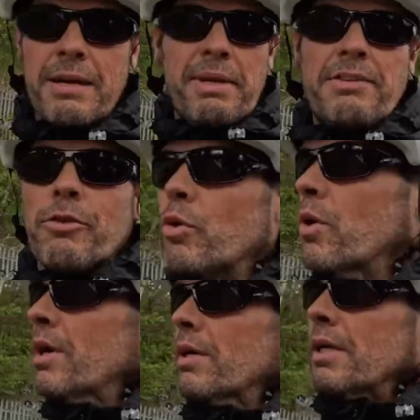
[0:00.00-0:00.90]
10 minutes for,
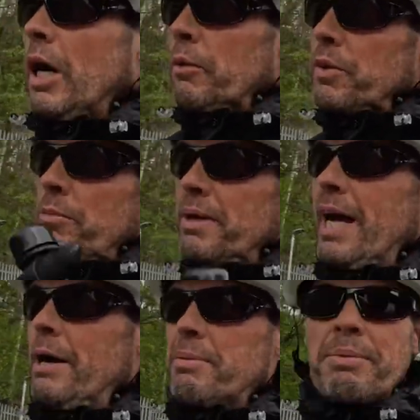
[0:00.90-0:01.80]
I will not be
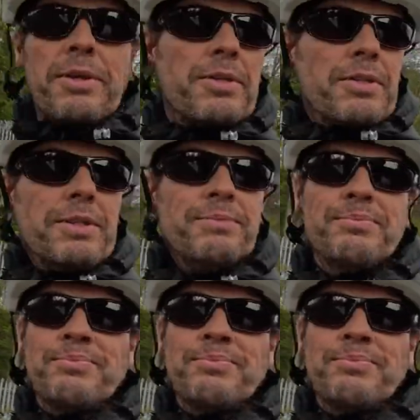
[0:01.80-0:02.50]
a happy person